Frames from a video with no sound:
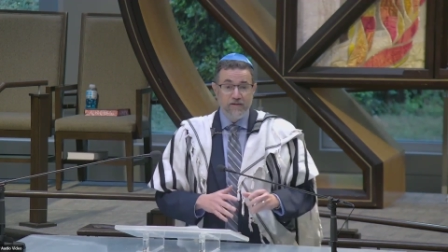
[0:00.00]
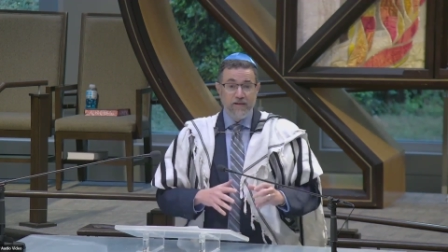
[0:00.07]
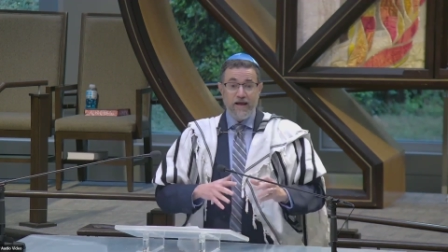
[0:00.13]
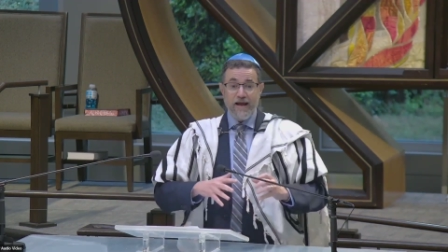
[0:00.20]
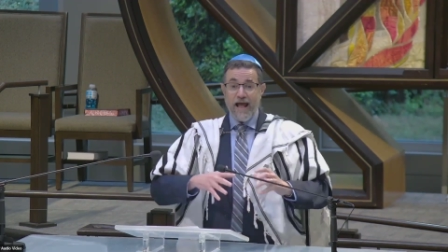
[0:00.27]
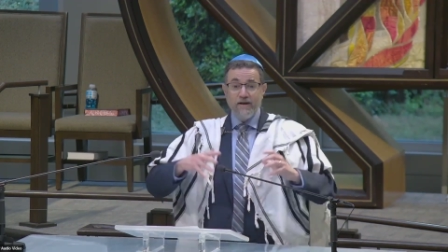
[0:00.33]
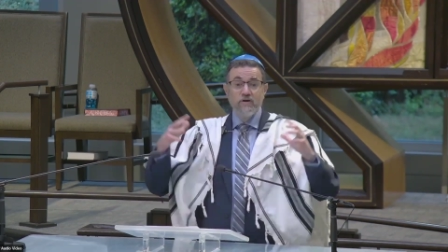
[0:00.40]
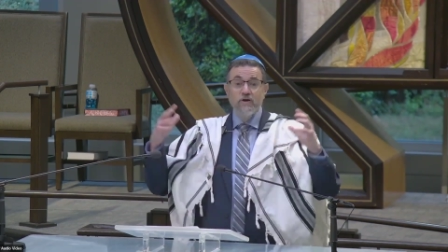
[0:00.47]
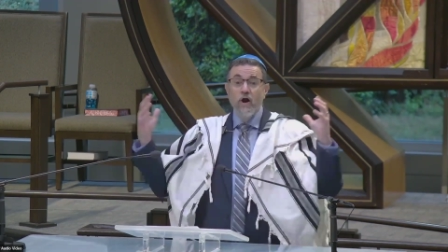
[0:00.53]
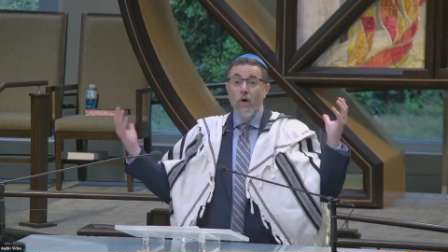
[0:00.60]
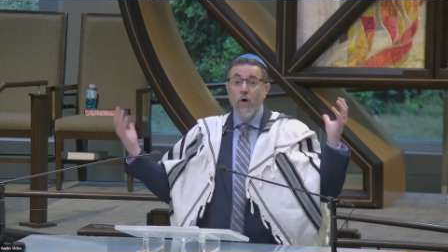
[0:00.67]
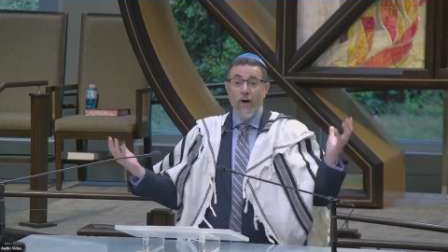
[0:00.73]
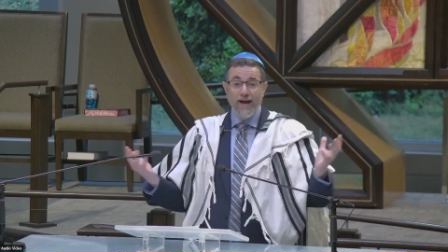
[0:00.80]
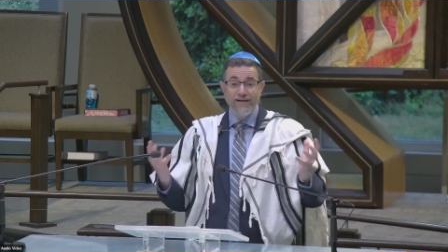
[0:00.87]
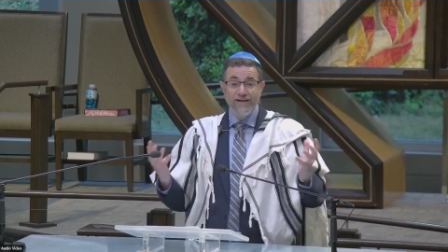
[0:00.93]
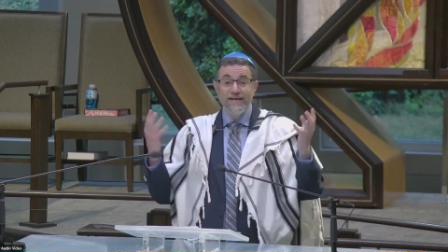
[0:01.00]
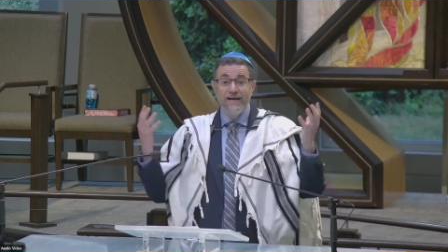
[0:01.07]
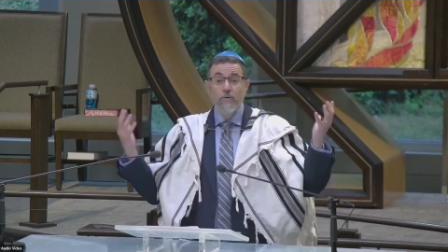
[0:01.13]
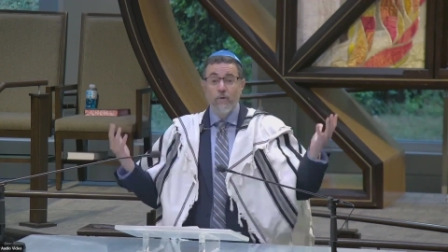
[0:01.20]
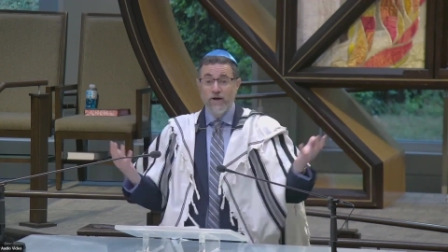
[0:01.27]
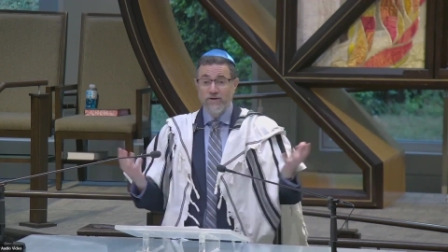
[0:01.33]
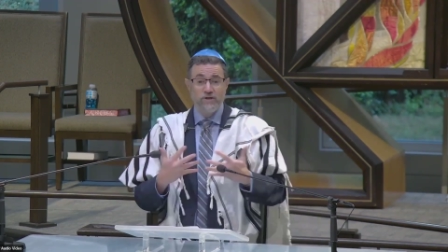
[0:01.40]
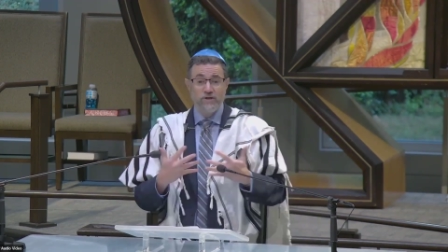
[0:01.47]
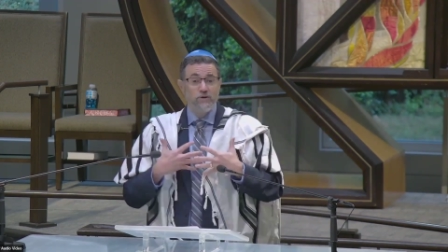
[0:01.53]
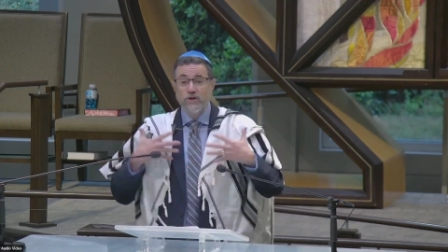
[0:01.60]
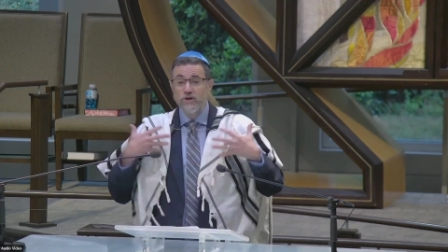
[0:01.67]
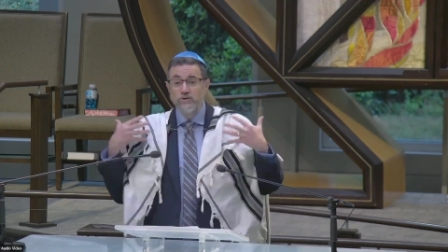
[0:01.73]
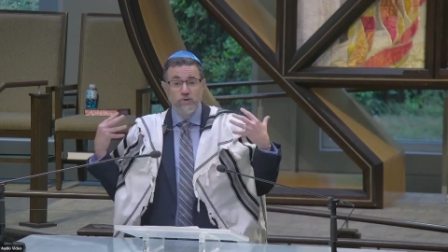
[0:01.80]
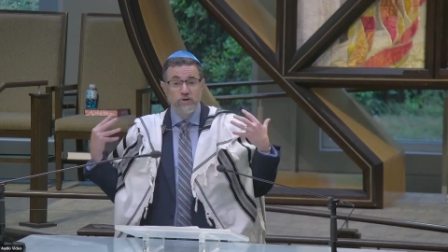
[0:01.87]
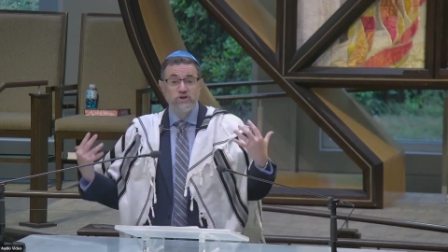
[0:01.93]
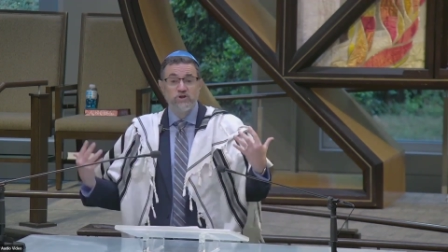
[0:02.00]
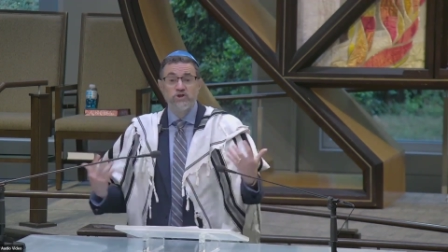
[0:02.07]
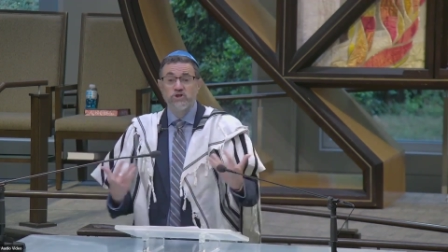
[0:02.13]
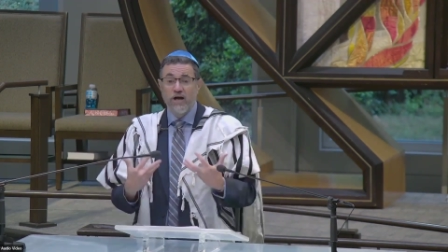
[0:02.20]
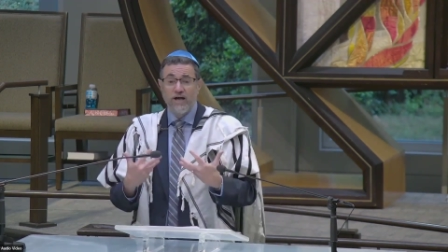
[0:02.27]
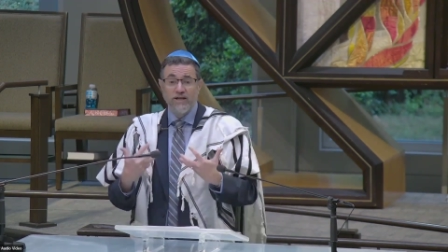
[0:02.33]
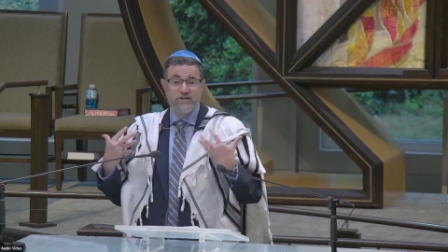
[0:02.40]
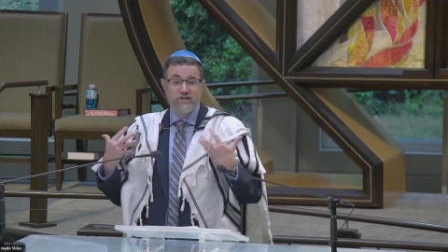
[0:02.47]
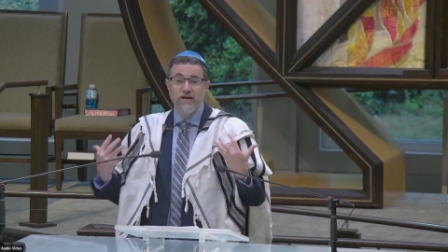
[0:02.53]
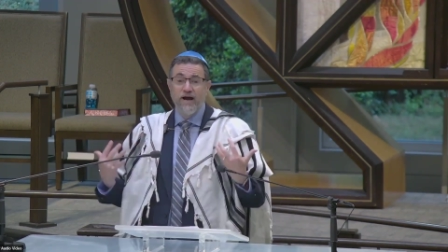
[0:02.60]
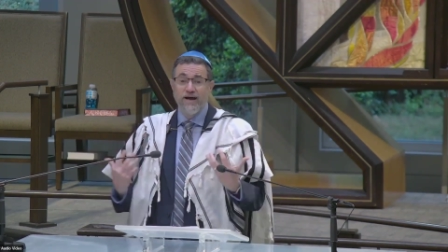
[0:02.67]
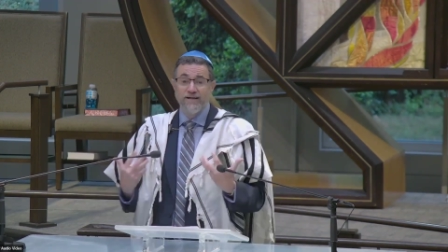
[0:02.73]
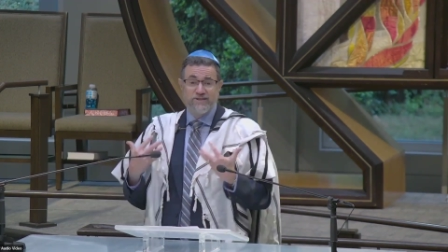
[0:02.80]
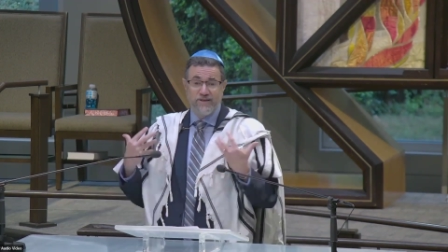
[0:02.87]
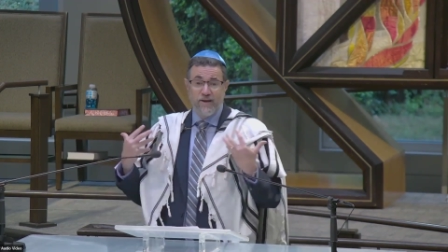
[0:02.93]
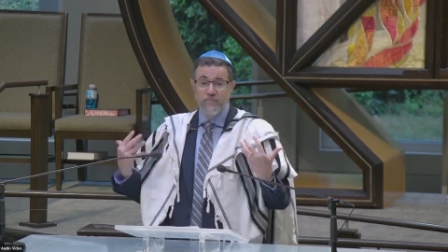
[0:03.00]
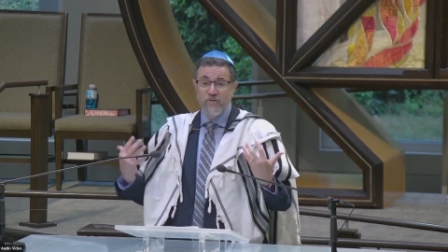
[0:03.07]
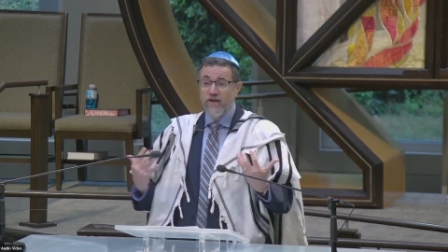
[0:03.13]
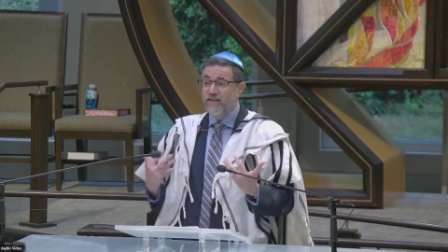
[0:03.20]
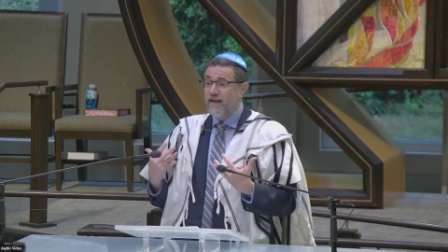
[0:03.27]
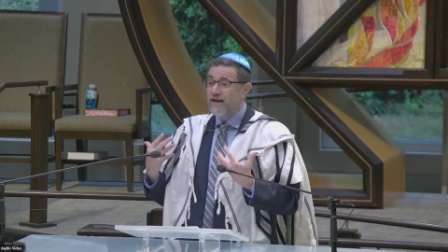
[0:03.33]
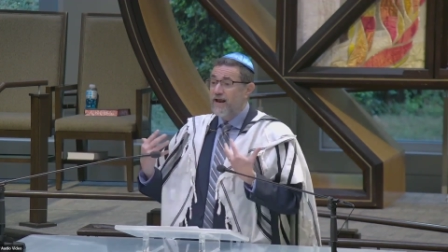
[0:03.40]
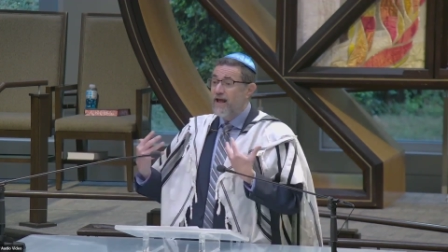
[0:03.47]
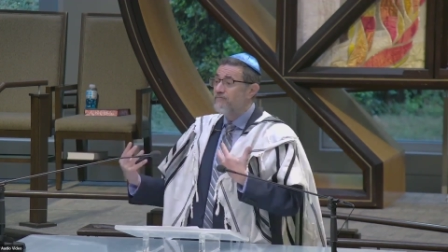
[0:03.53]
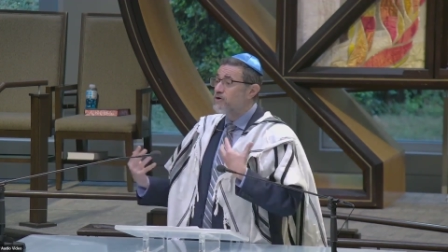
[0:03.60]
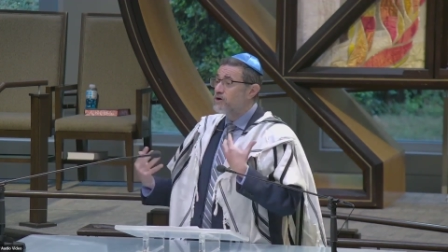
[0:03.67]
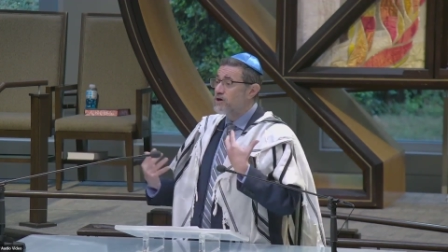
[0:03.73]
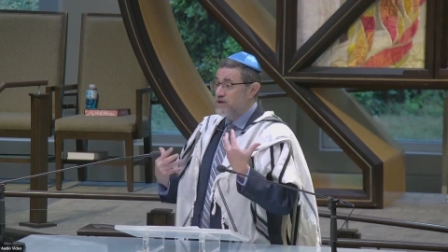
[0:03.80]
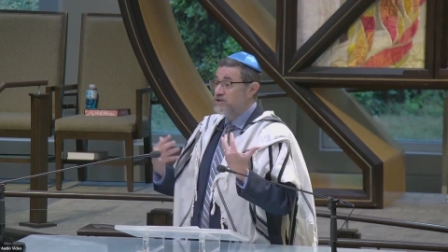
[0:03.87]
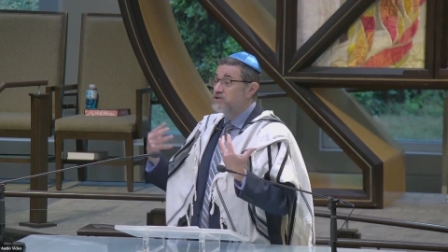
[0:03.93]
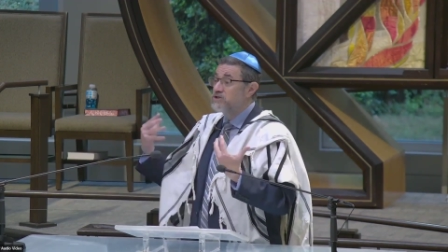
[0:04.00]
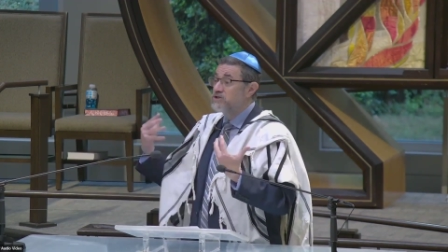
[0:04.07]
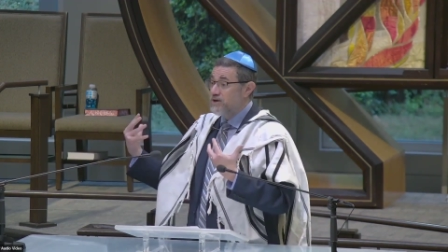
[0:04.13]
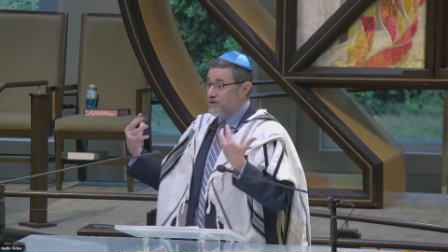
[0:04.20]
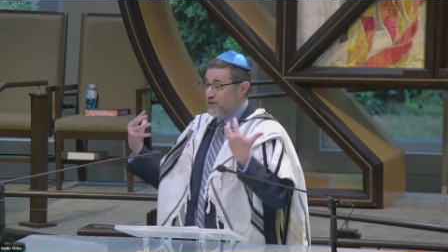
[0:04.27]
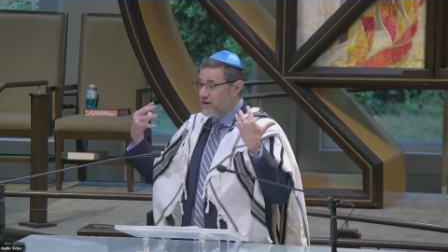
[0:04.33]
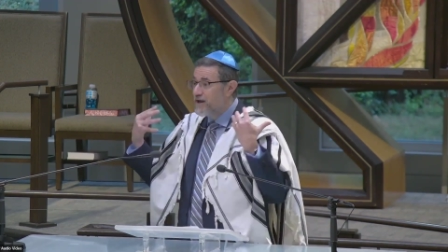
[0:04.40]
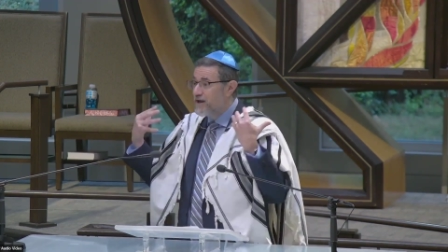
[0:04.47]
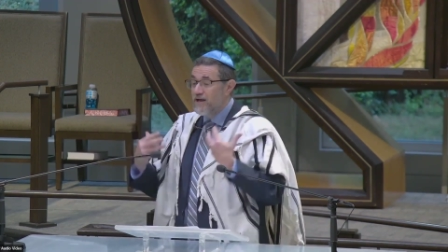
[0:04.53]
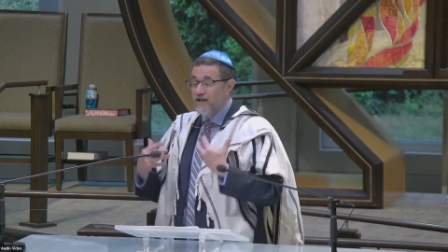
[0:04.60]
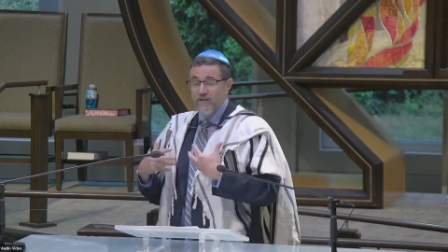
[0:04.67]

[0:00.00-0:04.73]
They had no idea what to do. This was just not something they'd ever considered.